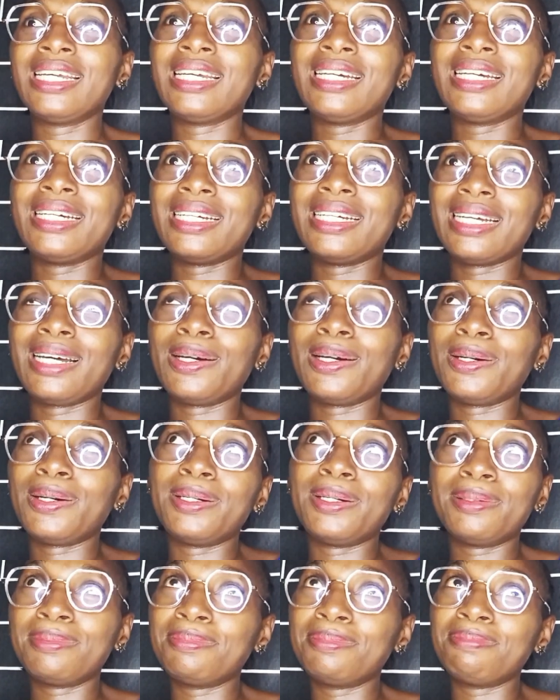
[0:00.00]

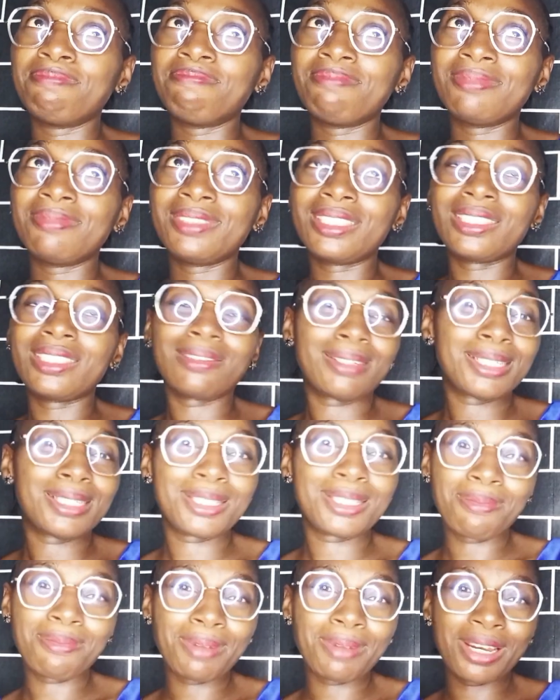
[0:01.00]
There are so
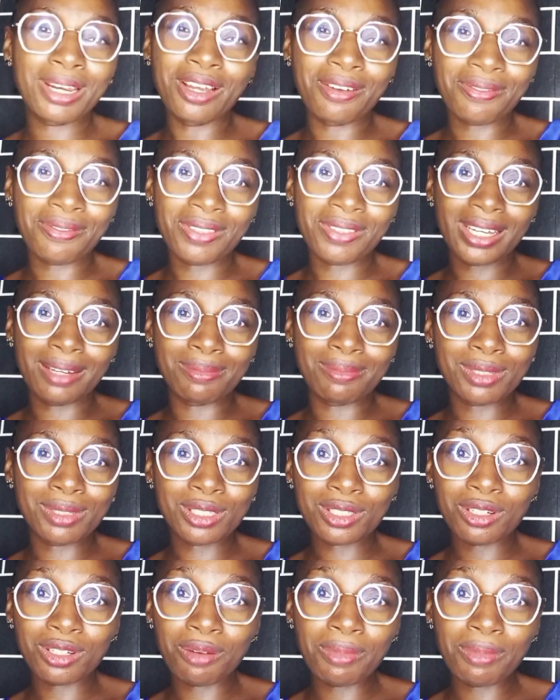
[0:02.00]
many of them, so
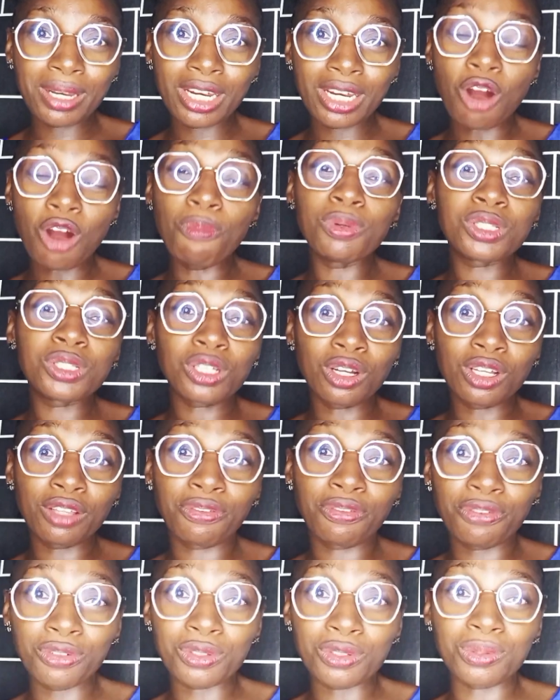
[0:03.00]
many, almost all the foods,
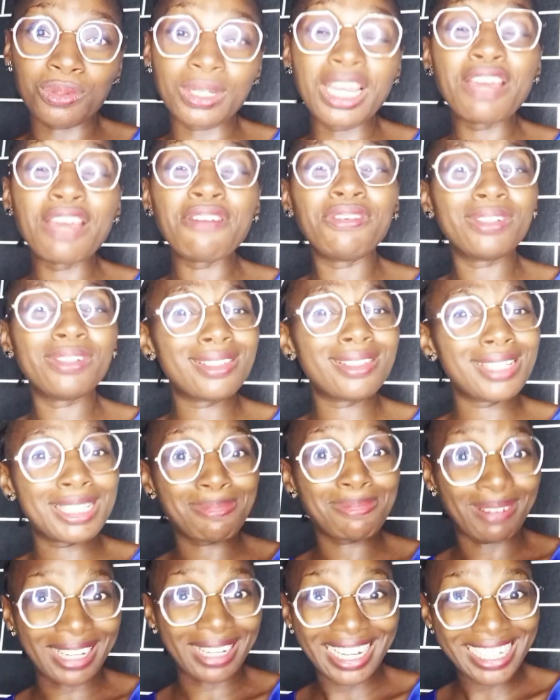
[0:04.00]
even
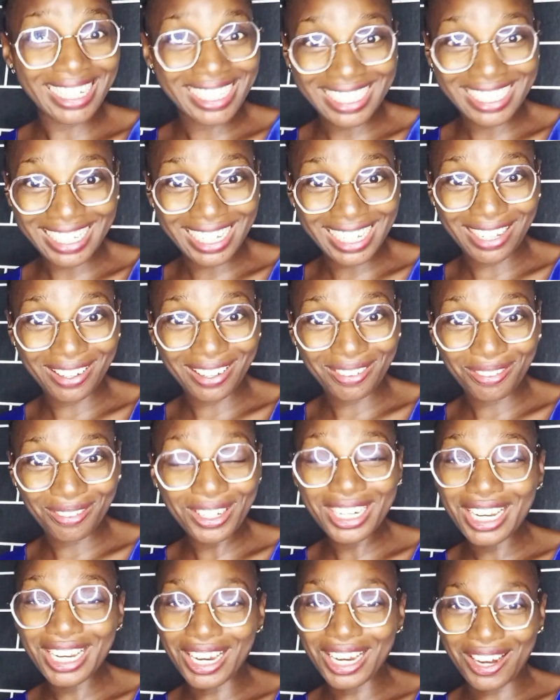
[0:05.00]
spaghetti. Funny
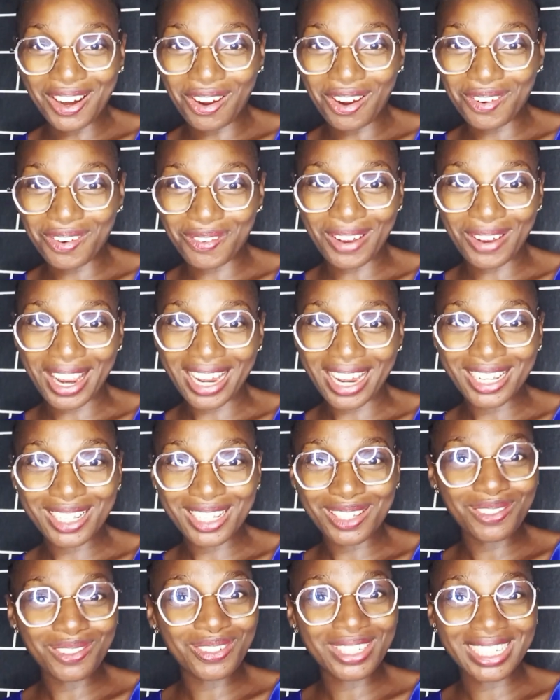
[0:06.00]
enough, I had someone
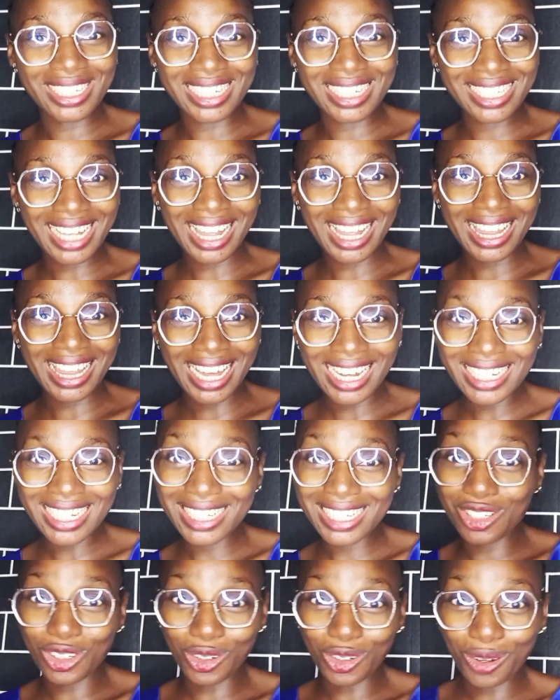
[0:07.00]
who said that
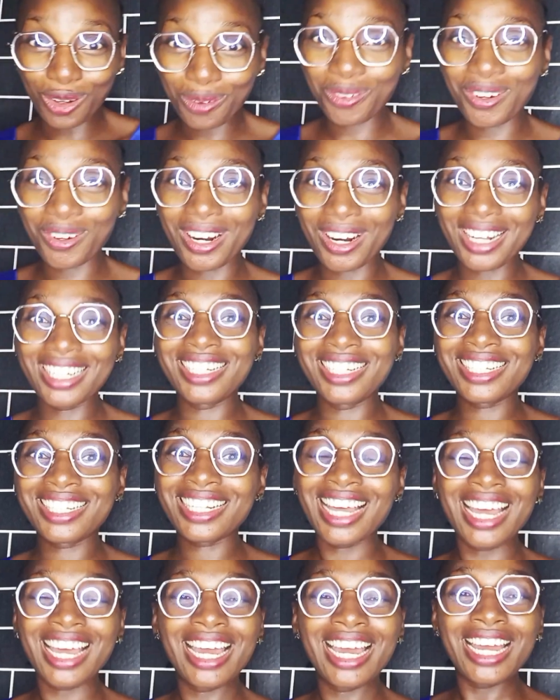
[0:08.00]
jollof rice,
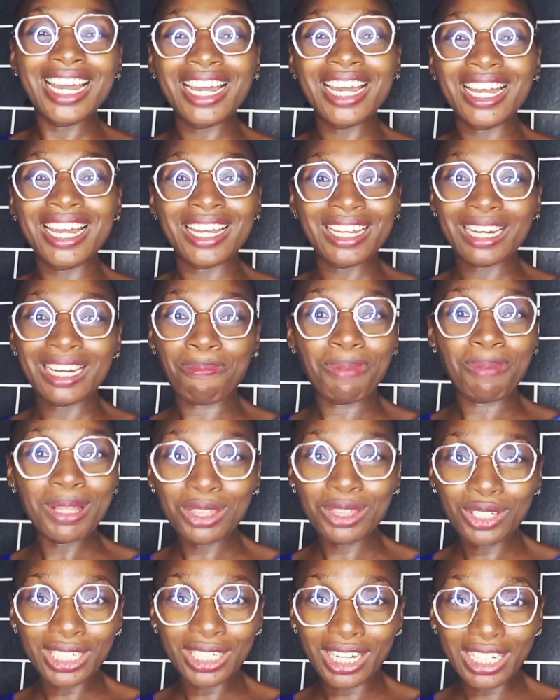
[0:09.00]
depending on the
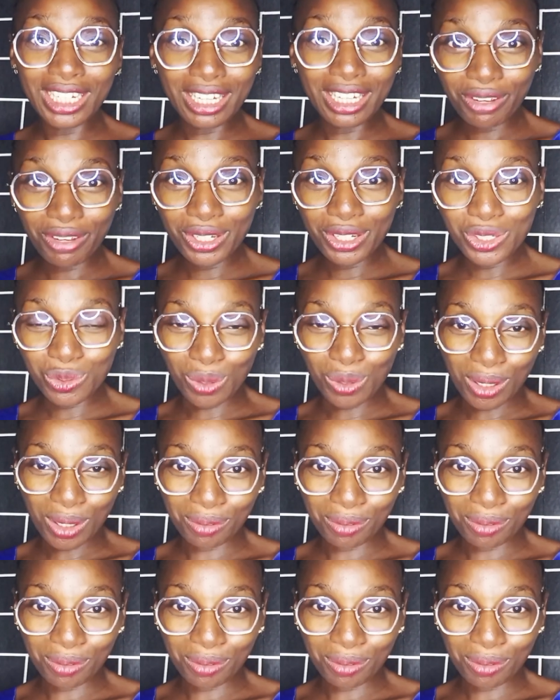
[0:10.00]
individual.